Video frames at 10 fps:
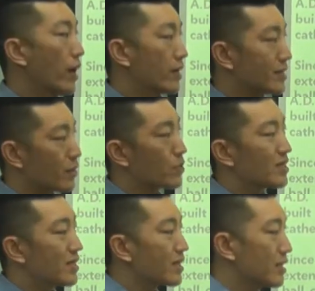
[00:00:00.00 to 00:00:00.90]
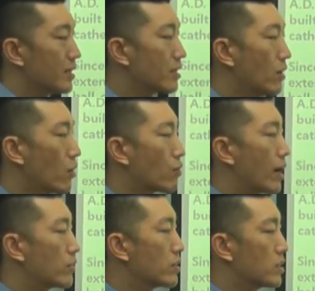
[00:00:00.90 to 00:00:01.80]
as they were digging
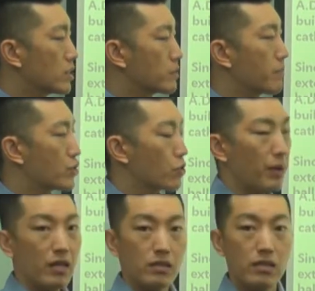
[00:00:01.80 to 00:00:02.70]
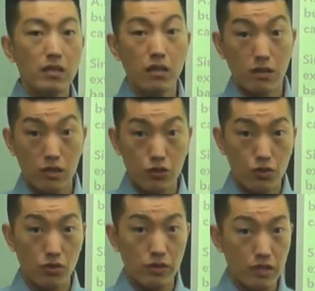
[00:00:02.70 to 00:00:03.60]
around this Metropolitan
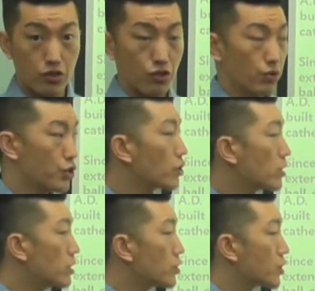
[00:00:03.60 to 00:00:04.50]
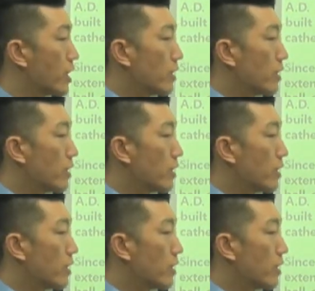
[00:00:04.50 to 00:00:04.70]
Cathedral, this new church,